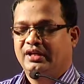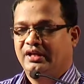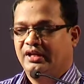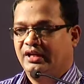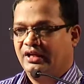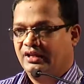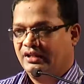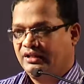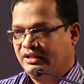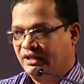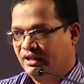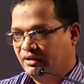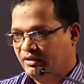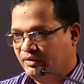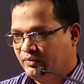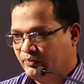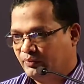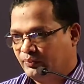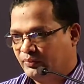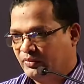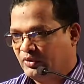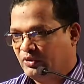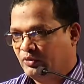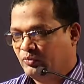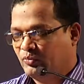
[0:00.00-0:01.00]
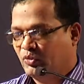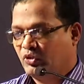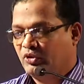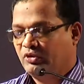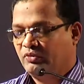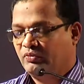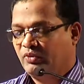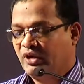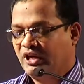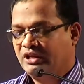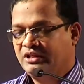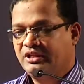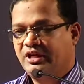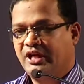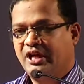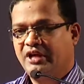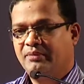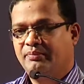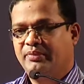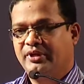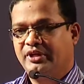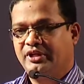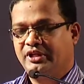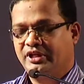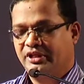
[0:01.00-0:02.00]
What
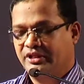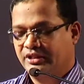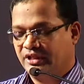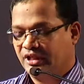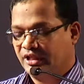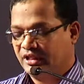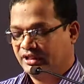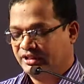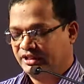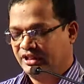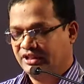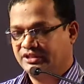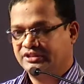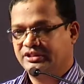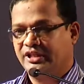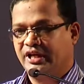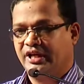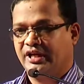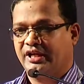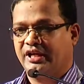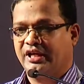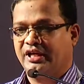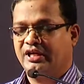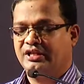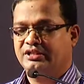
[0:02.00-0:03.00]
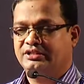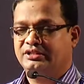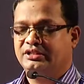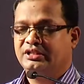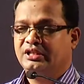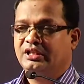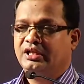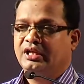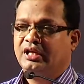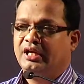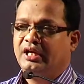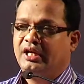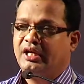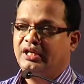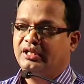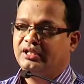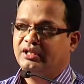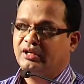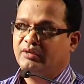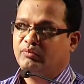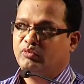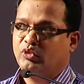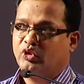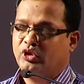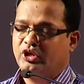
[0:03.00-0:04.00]
happened in these decades, in
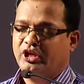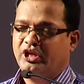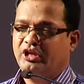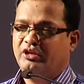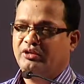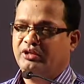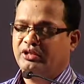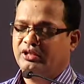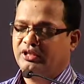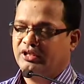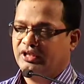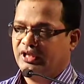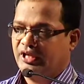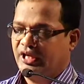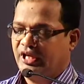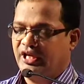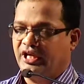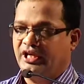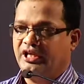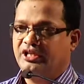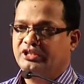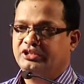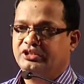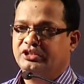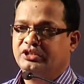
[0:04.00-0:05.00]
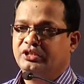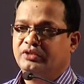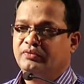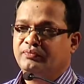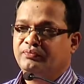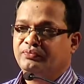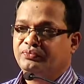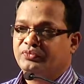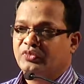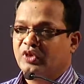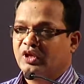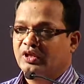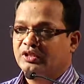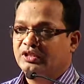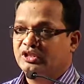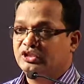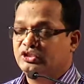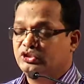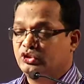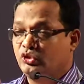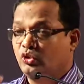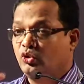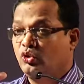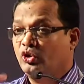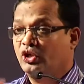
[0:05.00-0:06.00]
the modern age, the
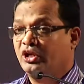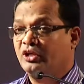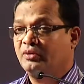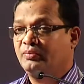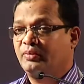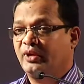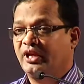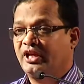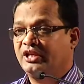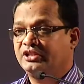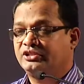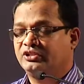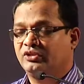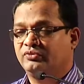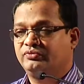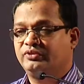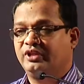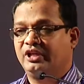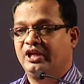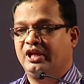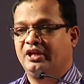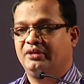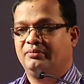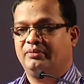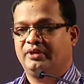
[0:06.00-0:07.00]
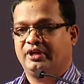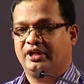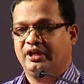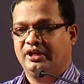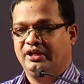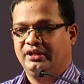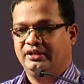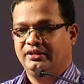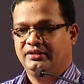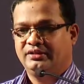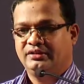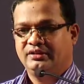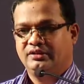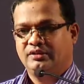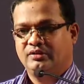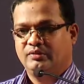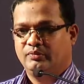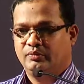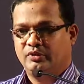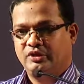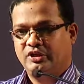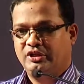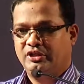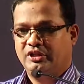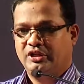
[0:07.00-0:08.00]
storing place of the library.
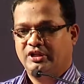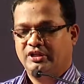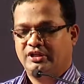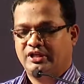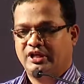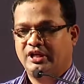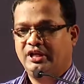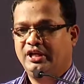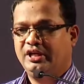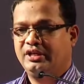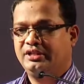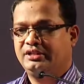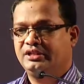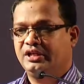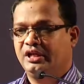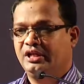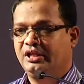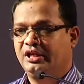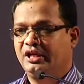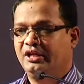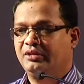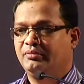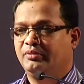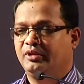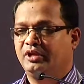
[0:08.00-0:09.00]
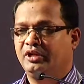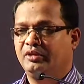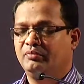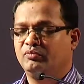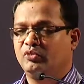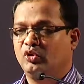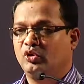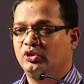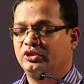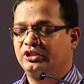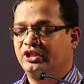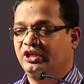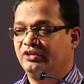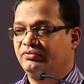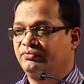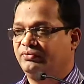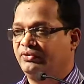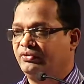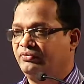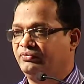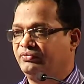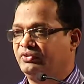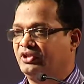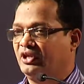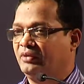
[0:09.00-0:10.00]
In the traditional library, more than
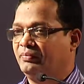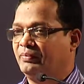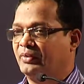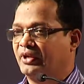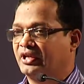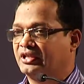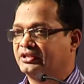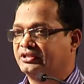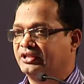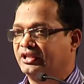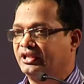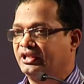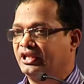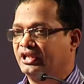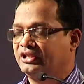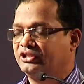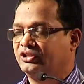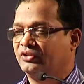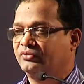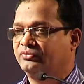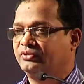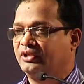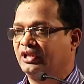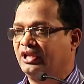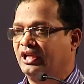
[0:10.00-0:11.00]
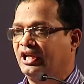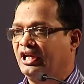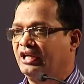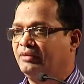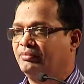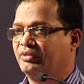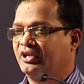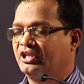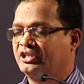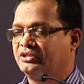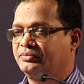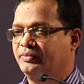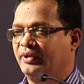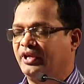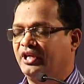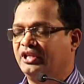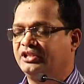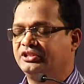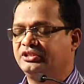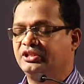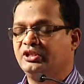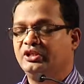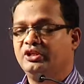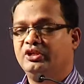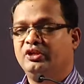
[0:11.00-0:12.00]
50% of the library
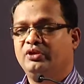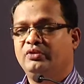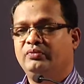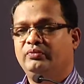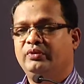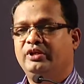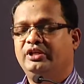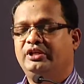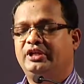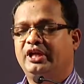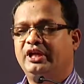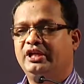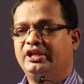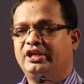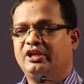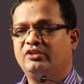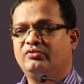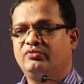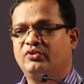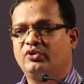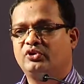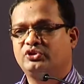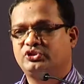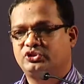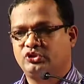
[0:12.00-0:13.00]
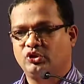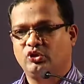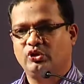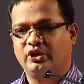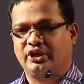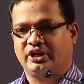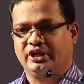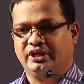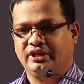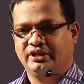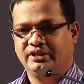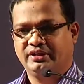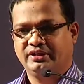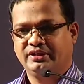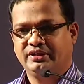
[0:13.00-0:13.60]
space we taken for storing.